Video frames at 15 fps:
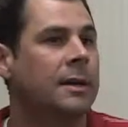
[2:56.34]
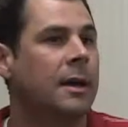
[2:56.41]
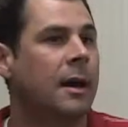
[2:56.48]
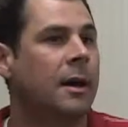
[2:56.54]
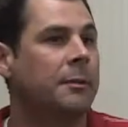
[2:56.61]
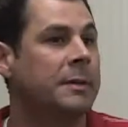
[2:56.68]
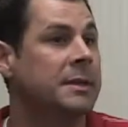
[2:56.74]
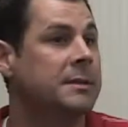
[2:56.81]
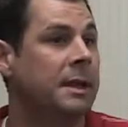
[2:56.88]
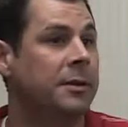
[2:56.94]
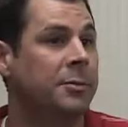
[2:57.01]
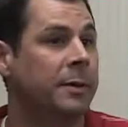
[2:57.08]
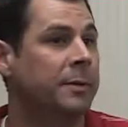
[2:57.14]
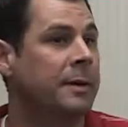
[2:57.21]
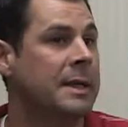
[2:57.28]
The
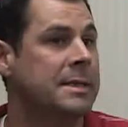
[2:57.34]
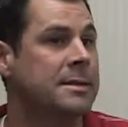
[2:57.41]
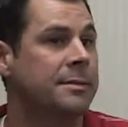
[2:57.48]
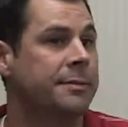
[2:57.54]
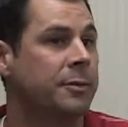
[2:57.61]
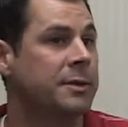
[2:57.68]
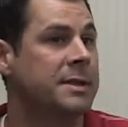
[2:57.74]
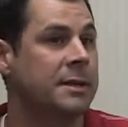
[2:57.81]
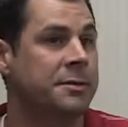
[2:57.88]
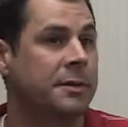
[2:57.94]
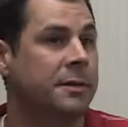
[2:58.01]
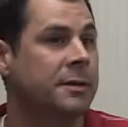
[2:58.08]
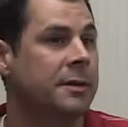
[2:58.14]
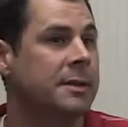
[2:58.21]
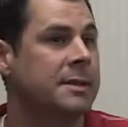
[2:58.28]
assessment rates for
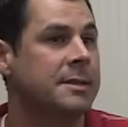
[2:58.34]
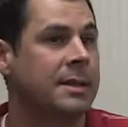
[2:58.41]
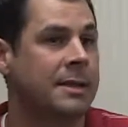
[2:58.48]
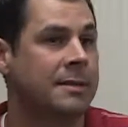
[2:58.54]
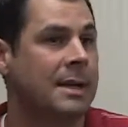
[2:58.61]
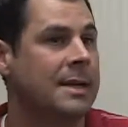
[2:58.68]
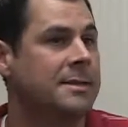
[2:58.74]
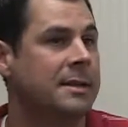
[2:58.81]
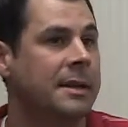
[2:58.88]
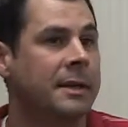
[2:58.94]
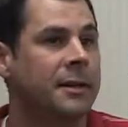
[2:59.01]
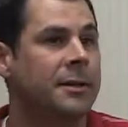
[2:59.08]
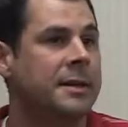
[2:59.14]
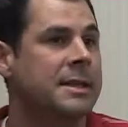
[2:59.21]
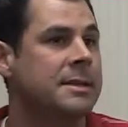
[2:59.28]
District 36 hasn't
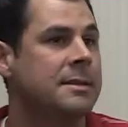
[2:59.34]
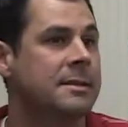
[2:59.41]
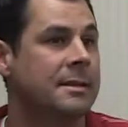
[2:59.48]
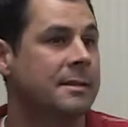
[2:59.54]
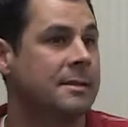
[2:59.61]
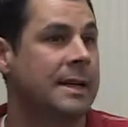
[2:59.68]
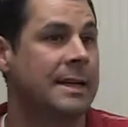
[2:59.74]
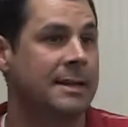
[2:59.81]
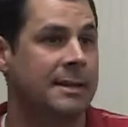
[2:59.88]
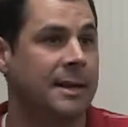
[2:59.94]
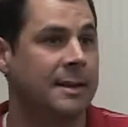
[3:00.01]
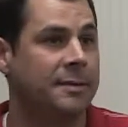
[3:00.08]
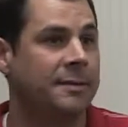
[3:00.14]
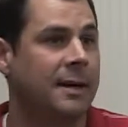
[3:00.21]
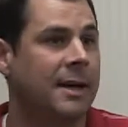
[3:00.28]
increased since
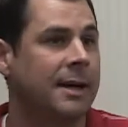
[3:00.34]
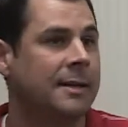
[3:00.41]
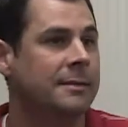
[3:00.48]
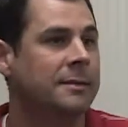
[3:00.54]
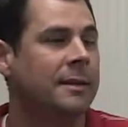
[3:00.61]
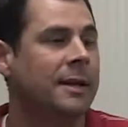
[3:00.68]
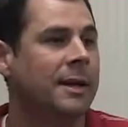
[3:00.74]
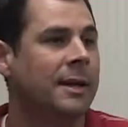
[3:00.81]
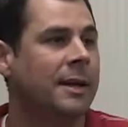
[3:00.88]
1995.